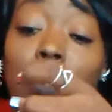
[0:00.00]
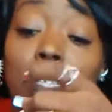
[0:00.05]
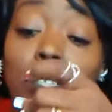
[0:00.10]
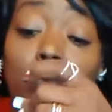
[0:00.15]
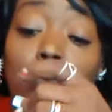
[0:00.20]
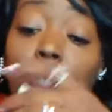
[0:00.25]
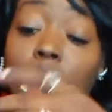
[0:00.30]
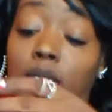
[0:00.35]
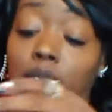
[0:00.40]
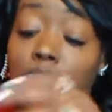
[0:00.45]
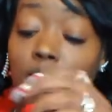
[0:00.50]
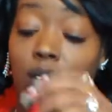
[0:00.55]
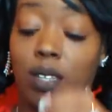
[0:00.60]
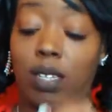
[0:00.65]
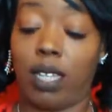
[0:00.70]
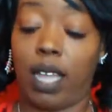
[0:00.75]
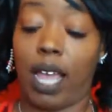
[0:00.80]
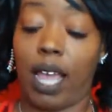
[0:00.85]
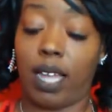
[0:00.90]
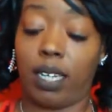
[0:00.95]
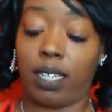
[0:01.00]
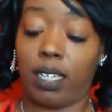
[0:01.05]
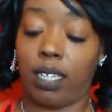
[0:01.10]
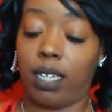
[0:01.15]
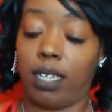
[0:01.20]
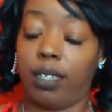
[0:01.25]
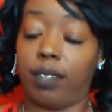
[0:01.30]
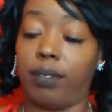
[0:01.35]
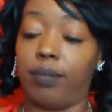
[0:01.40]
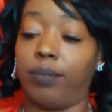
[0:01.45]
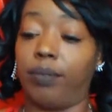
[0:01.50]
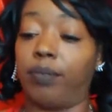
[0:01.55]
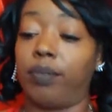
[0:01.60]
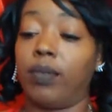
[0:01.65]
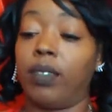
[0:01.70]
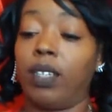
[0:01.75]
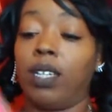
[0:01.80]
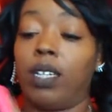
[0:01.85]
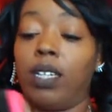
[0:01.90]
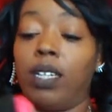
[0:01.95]
This retails at um,
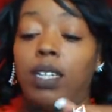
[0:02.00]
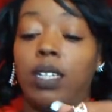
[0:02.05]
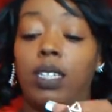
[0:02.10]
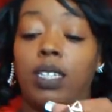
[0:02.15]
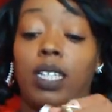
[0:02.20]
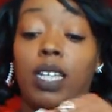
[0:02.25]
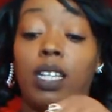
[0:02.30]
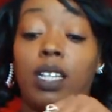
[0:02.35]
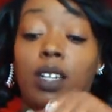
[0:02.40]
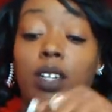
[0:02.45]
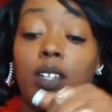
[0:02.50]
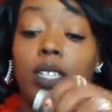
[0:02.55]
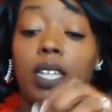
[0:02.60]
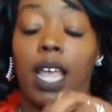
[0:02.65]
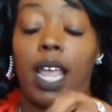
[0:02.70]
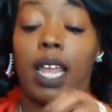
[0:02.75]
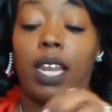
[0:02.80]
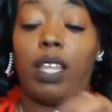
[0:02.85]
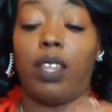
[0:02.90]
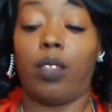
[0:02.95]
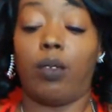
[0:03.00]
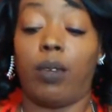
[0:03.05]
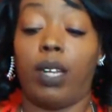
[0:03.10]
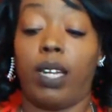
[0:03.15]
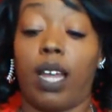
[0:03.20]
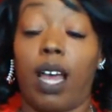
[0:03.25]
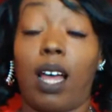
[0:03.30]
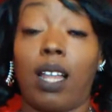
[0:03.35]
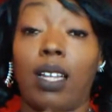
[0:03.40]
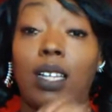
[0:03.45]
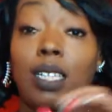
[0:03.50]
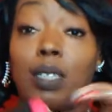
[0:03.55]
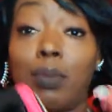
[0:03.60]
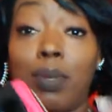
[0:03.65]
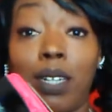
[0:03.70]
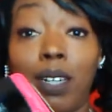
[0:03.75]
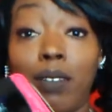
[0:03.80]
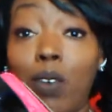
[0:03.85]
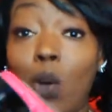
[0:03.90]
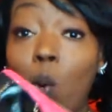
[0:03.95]
Dillard's $83,
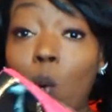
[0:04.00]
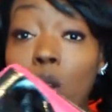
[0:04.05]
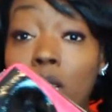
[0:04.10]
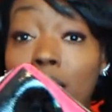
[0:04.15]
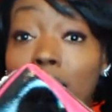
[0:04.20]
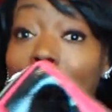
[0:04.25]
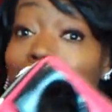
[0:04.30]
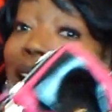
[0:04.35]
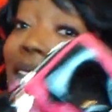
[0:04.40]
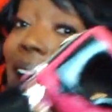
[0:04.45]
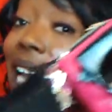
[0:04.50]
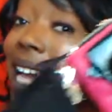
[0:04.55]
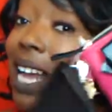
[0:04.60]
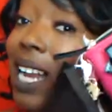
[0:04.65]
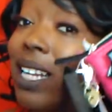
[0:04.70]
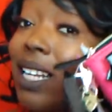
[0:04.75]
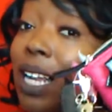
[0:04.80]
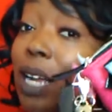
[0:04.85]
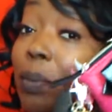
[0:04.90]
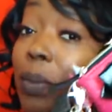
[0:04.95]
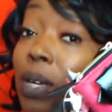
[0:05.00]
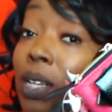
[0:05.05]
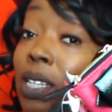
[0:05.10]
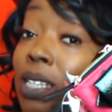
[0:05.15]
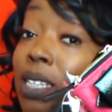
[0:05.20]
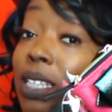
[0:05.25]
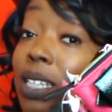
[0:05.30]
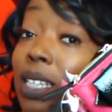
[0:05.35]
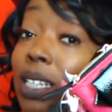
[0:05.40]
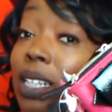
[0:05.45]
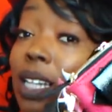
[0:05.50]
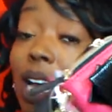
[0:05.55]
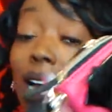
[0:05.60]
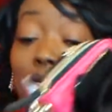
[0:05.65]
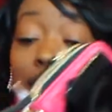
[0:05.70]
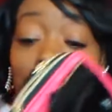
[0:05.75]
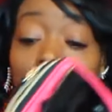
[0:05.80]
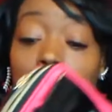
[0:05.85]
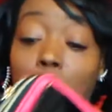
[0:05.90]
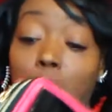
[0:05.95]
but of course, I got it at Burlington a
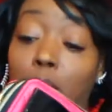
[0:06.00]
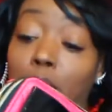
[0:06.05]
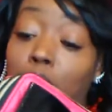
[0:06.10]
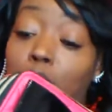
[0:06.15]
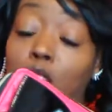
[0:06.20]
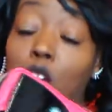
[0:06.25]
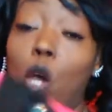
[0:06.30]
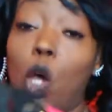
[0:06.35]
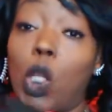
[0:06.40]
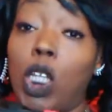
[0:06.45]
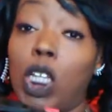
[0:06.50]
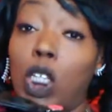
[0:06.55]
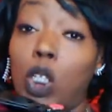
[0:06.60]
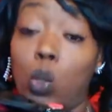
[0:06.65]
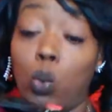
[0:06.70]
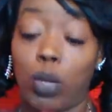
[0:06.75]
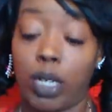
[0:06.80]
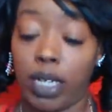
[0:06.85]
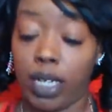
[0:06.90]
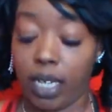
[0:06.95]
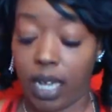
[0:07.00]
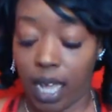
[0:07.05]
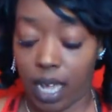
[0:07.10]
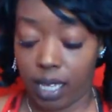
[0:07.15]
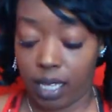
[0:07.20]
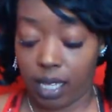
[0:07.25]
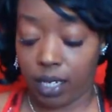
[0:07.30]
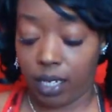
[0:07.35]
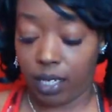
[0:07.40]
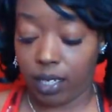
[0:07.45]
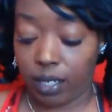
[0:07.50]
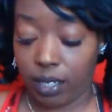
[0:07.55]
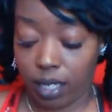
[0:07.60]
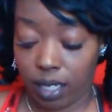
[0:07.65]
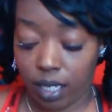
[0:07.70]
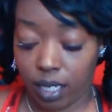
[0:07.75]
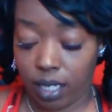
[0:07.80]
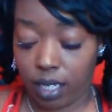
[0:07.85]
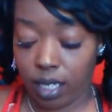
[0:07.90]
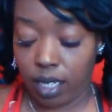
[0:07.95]
lot cheaper, only $20
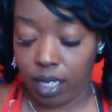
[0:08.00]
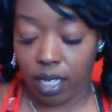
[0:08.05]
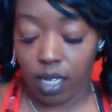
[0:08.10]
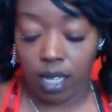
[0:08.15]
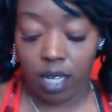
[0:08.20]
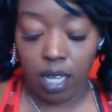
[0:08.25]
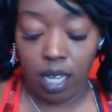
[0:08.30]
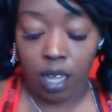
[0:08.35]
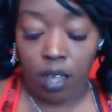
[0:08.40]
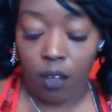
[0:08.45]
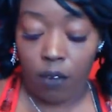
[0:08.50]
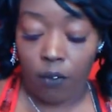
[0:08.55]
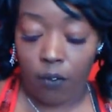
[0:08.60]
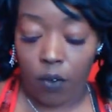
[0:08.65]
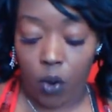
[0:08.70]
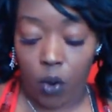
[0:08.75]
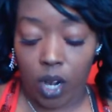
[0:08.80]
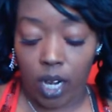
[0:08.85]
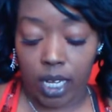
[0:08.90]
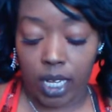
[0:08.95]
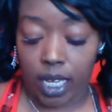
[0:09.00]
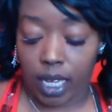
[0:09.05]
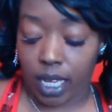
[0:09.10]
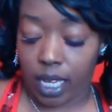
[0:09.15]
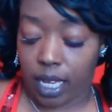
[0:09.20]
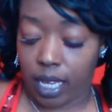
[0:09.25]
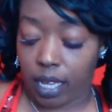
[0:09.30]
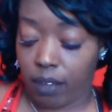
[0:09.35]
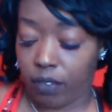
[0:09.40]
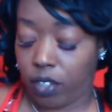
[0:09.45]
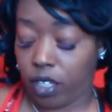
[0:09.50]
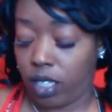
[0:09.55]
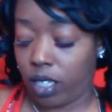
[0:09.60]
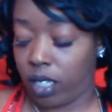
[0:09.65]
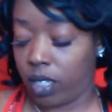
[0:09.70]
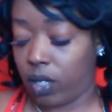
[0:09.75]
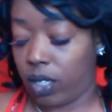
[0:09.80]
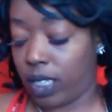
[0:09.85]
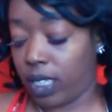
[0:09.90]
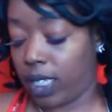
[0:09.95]
for a gift. She's
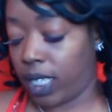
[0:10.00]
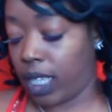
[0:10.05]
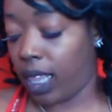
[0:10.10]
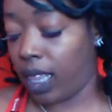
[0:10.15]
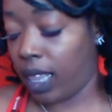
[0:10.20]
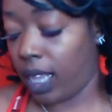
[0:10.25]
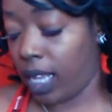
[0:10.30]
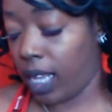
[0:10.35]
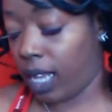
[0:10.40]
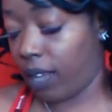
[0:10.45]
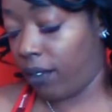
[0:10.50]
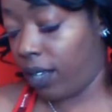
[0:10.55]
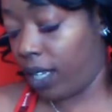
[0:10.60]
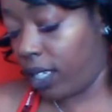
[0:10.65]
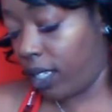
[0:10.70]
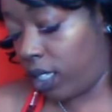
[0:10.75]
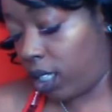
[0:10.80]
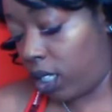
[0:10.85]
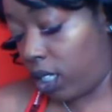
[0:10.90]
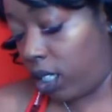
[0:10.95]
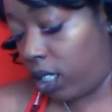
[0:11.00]
going to love it.